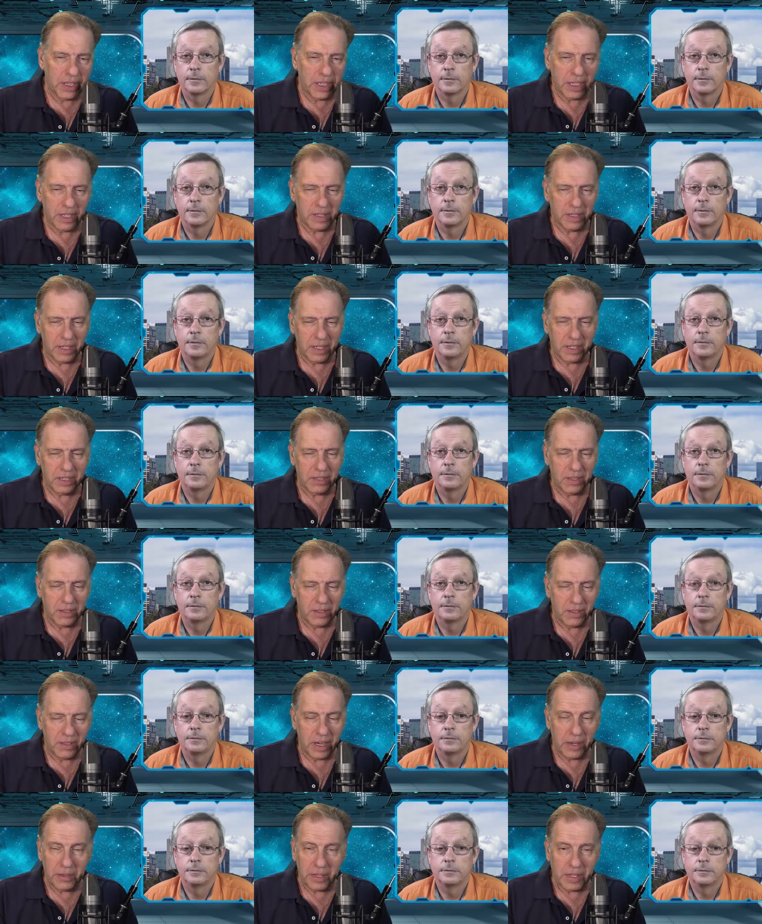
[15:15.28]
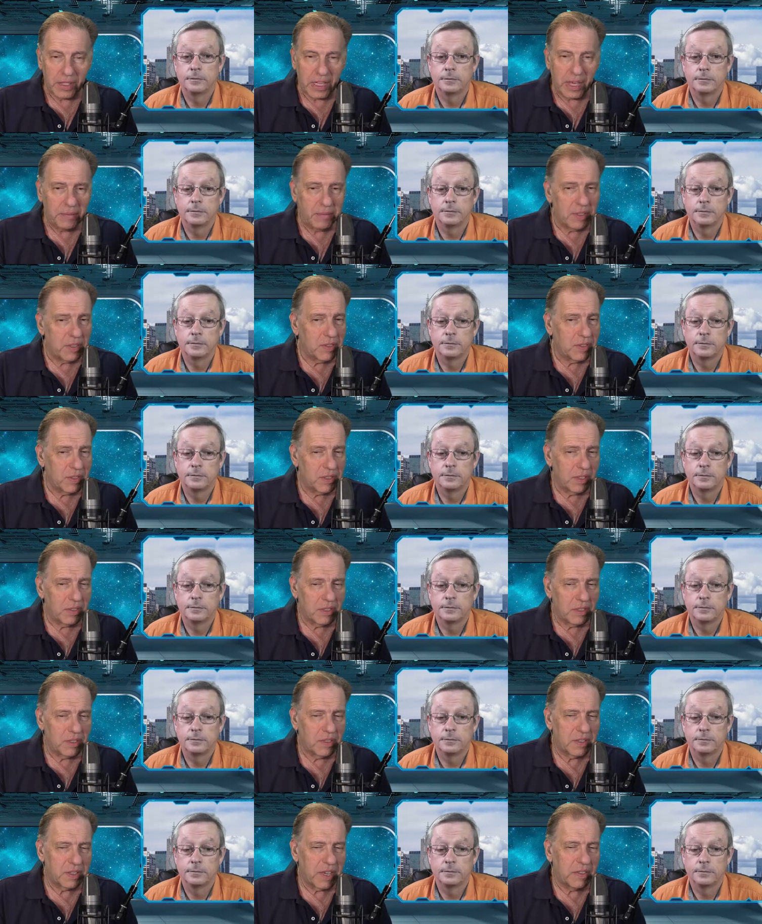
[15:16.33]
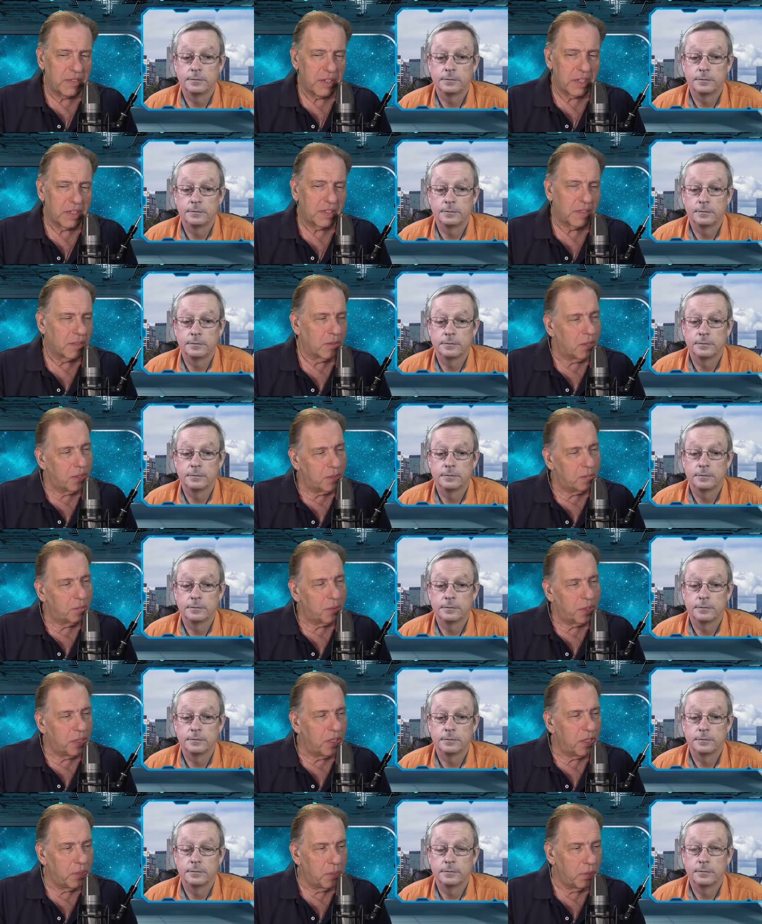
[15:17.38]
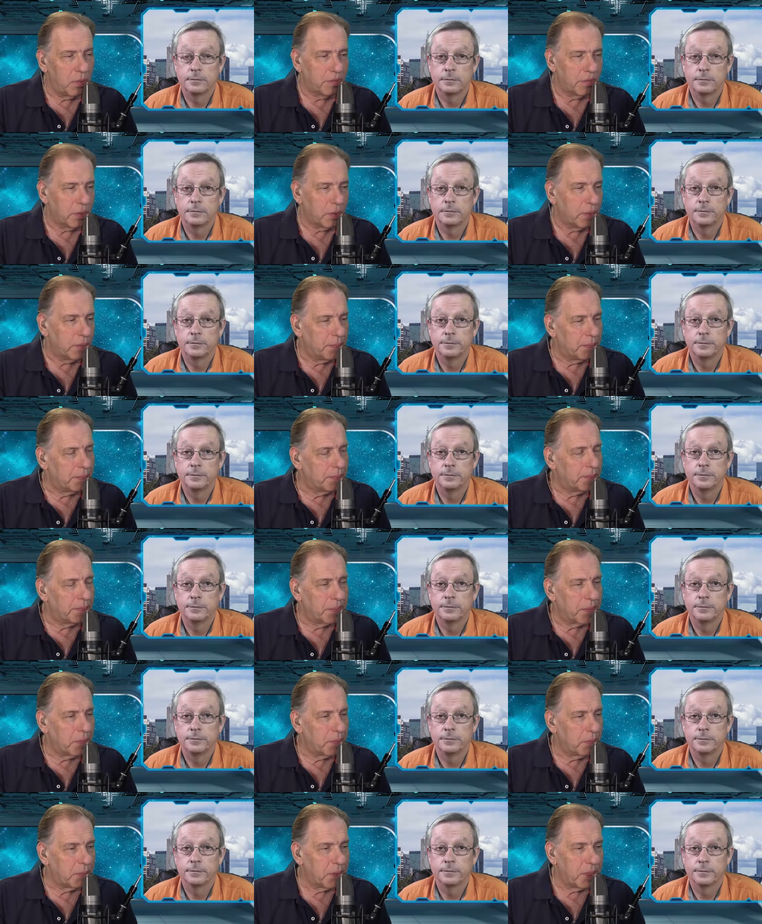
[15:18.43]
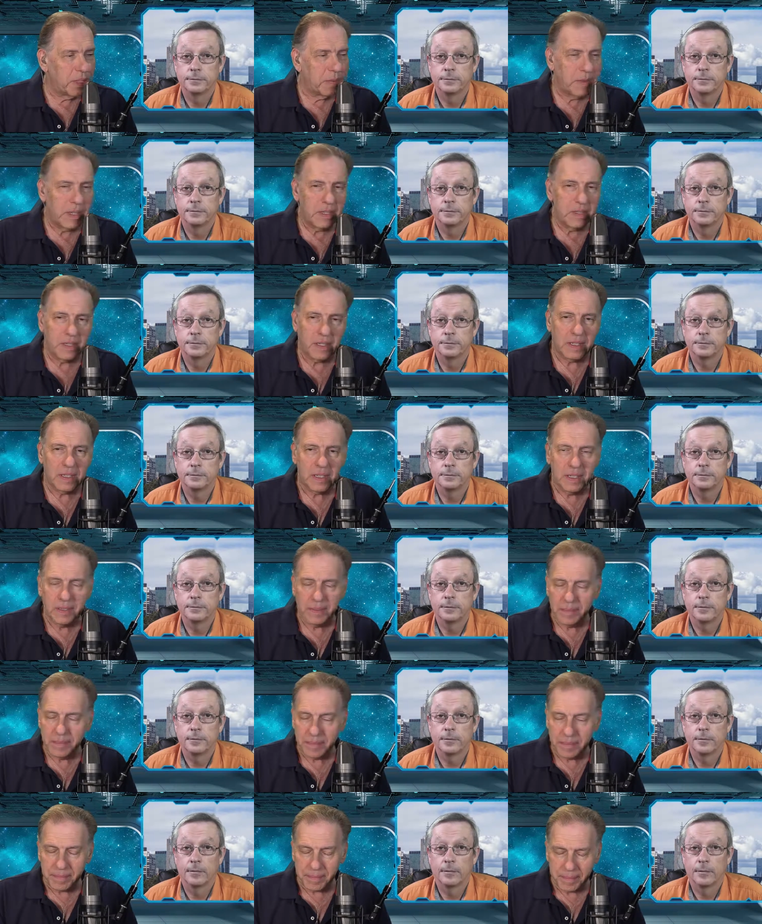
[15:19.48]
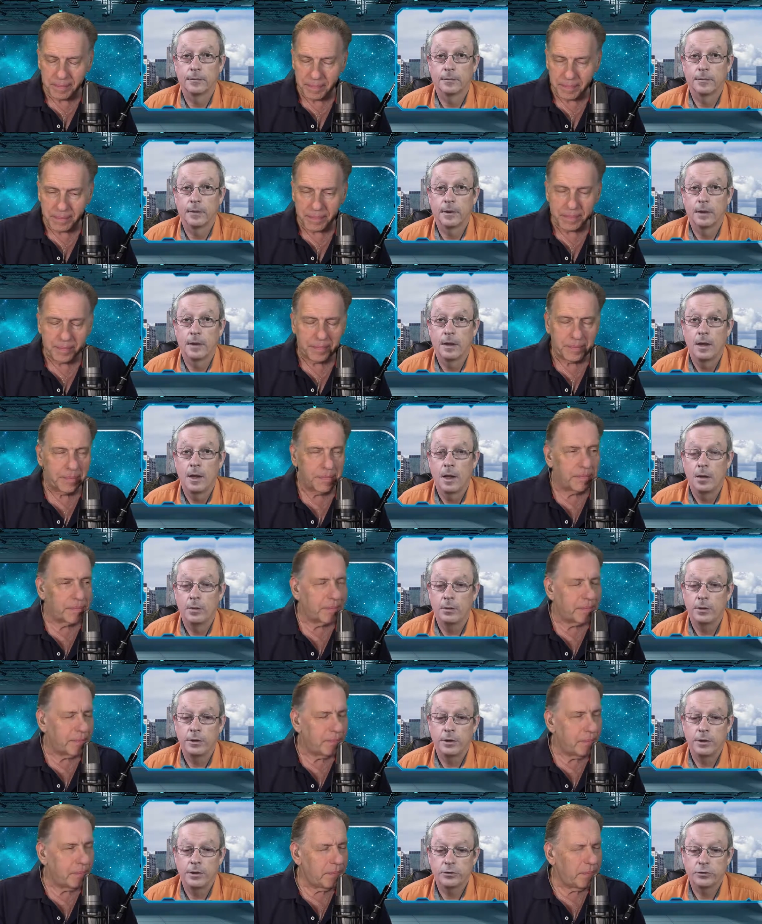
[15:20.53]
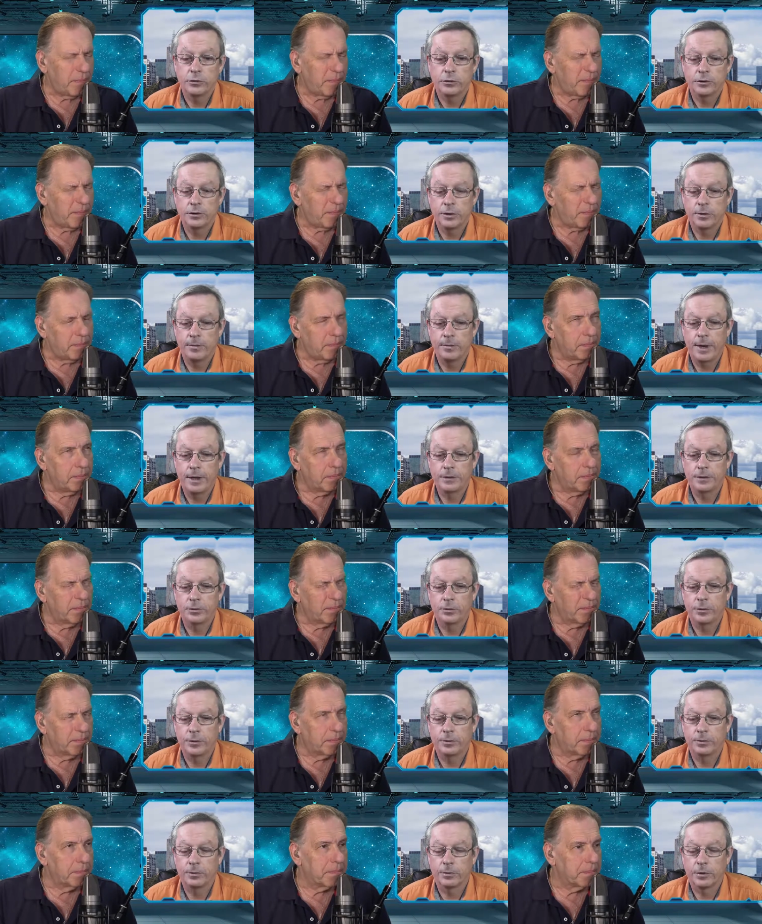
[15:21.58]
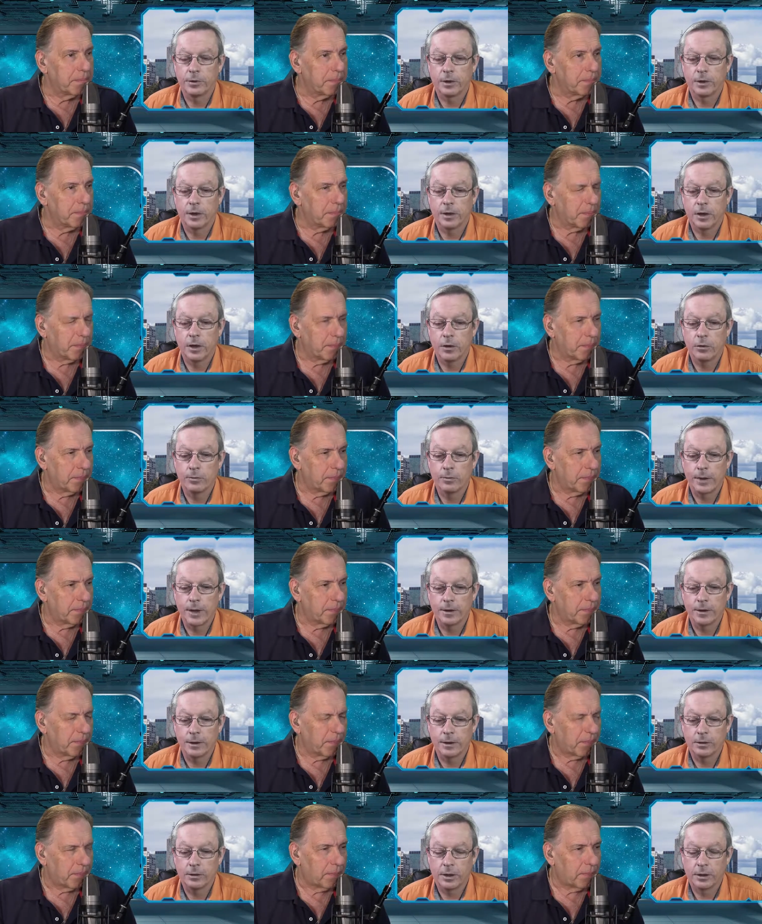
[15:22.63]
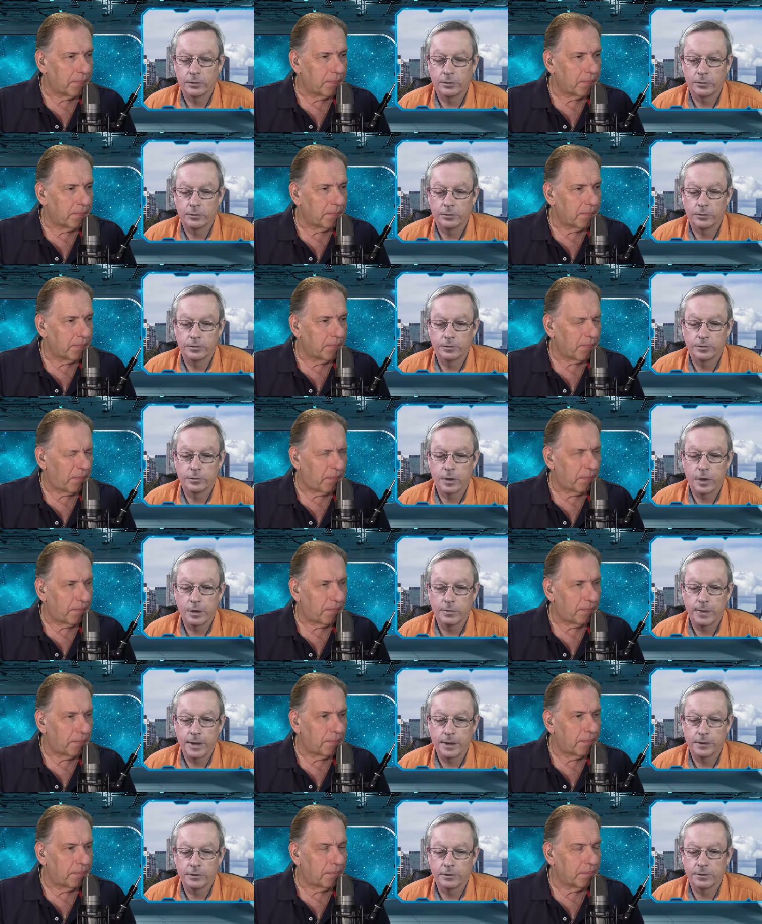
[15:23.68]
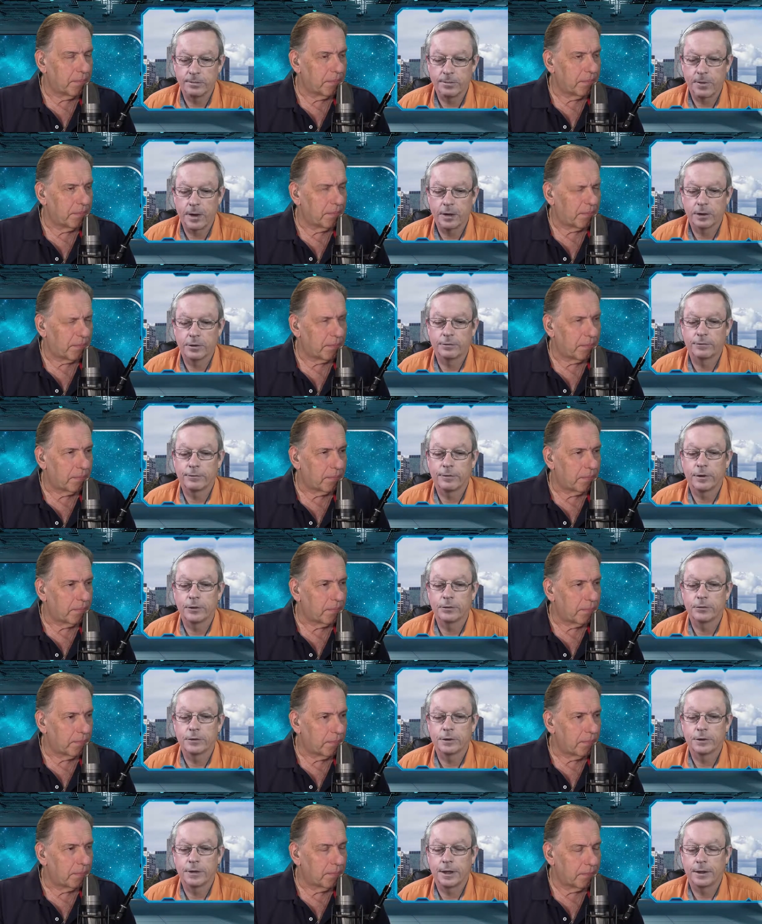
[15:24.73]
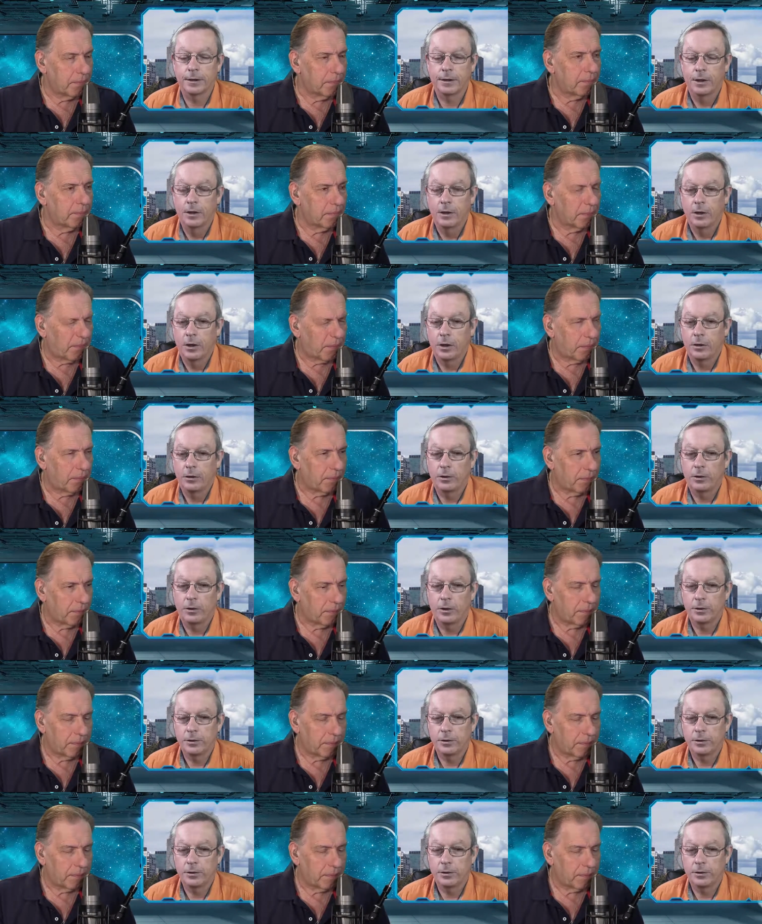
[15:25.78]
Speaker 1: And Eric Clapton, still in his 70s, looks pretty youthful. Pretty amazing.
Speaker 2: But it's also amazing with, like, going back then, like, you was, go back to the microphones and that, and a lot